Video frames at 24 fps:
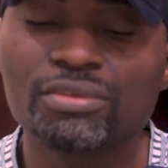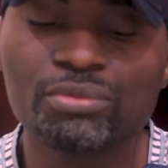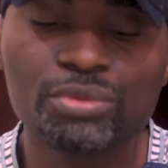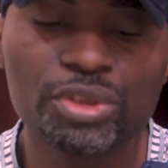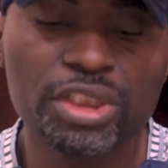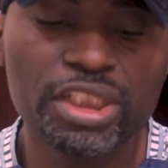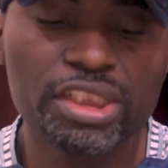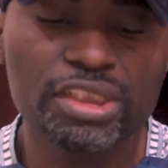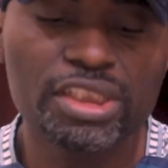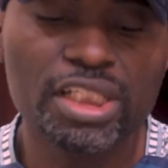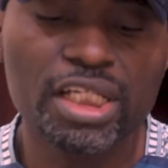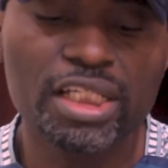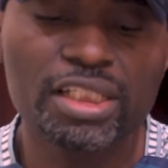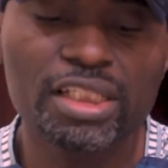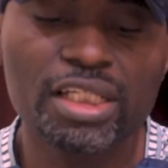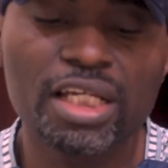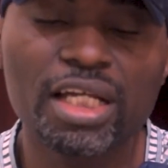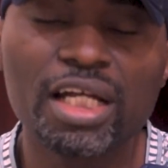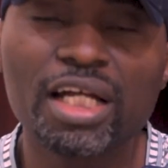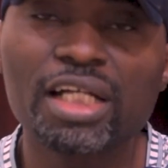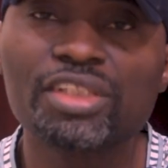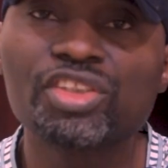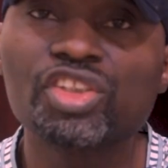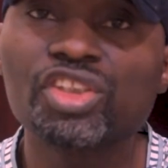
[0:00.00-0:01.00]
related
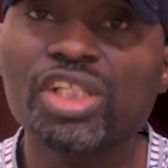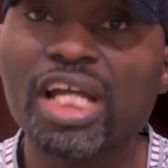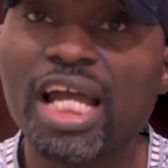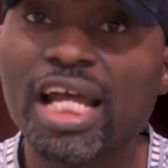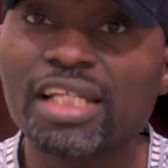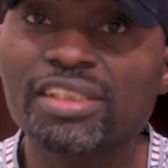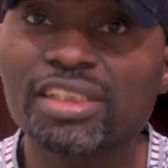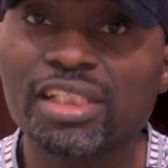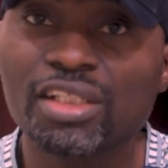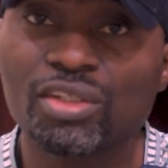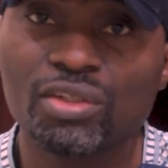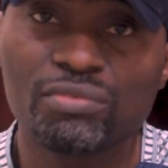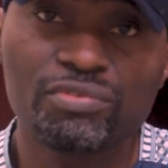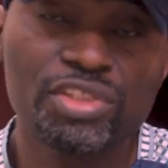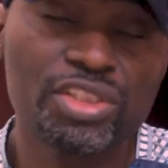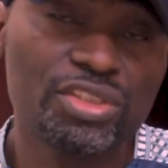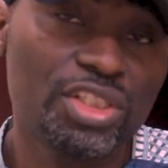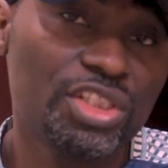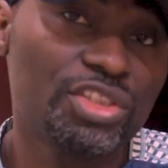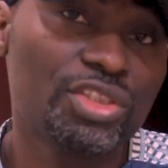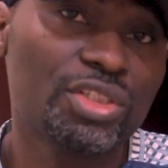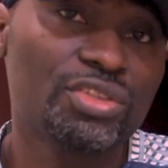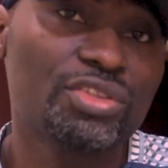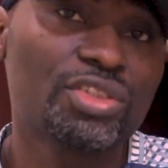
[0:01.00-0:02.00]
chats and
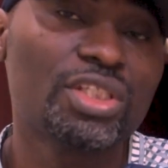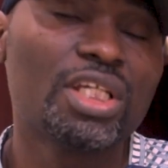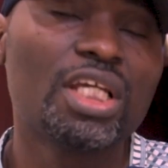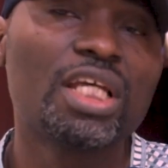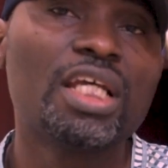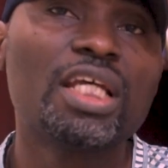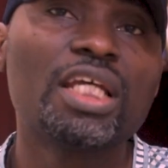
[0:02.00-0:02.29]
conversations